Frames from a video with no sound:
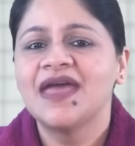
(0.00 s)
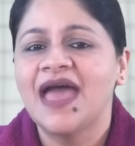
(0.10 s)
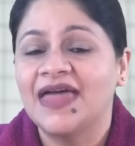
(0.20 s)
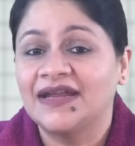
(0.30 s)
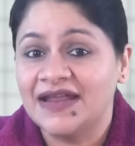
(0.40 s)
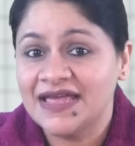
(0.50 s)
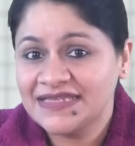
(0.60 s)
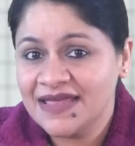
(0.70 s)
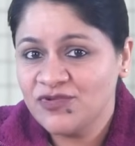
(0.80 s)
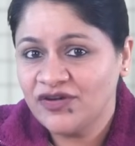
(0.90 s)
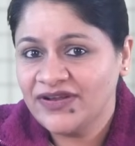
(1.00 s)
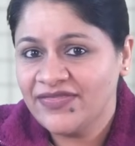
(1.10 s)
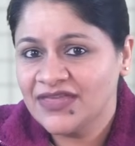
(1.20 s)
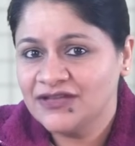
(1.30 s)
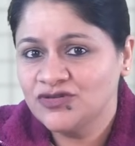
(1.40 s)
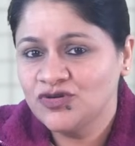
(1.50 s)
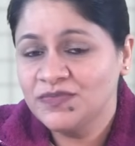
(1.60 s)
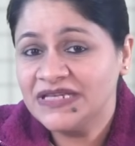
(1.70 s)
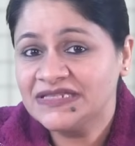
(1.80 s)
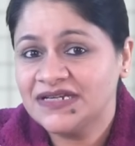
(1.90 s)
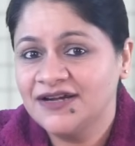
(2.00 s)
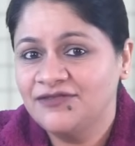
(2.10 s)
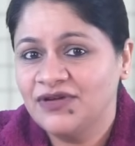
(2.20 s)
And an SIP of 10,000 rupees started